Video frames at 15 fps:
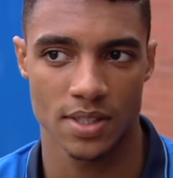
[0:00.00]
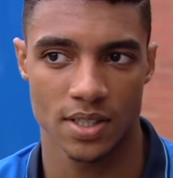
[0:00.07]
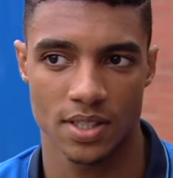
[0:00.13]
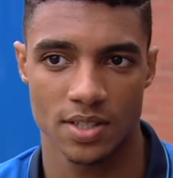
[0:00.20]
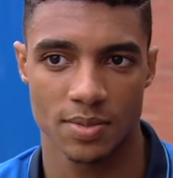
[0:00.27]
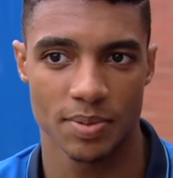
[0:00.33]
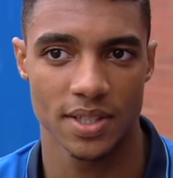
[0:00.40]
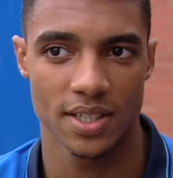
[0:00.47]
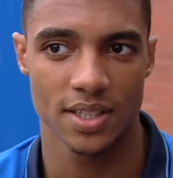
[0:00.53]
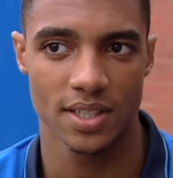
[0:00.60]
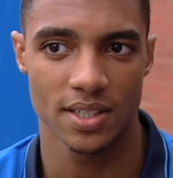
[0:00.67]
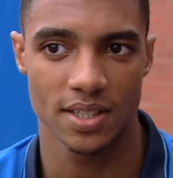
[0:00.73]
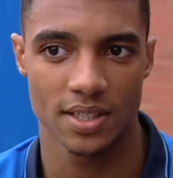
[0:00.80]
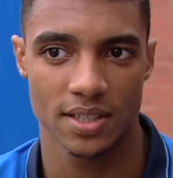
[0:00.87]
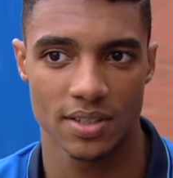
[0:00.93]
Speed,
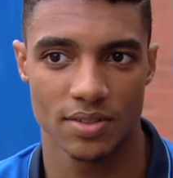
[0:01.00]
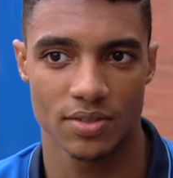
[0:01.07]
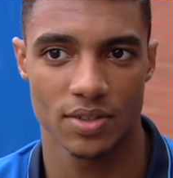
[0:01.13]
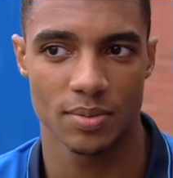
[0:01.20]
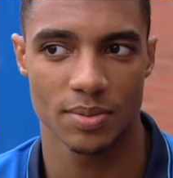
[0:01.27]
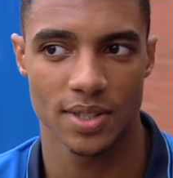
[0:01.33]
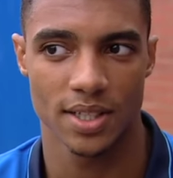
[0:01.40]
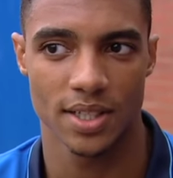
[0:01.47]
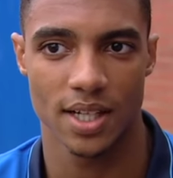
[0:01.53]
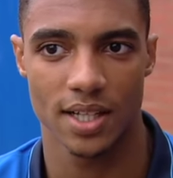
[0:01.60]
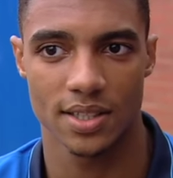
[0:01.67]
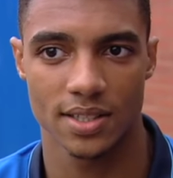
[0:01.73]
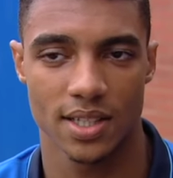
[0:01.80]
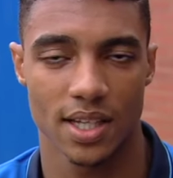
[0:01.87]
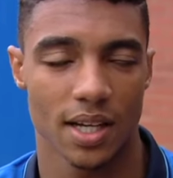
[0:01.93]
dribbling, I
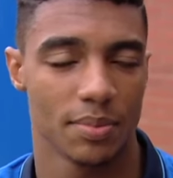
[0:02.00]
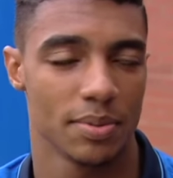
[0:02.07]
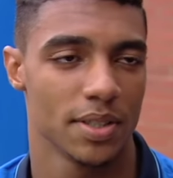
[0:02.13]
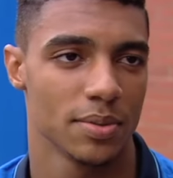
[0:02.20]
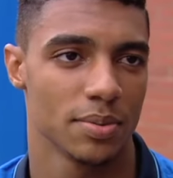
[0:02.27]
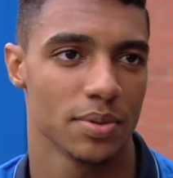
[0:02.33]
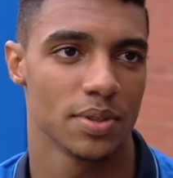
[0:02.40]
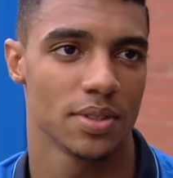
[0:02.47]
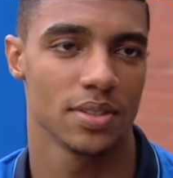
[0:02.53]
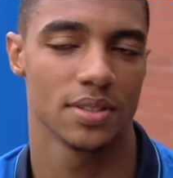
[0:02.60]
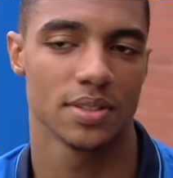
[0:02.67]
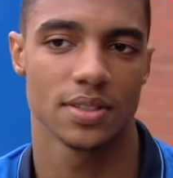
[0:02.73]
like to get at people.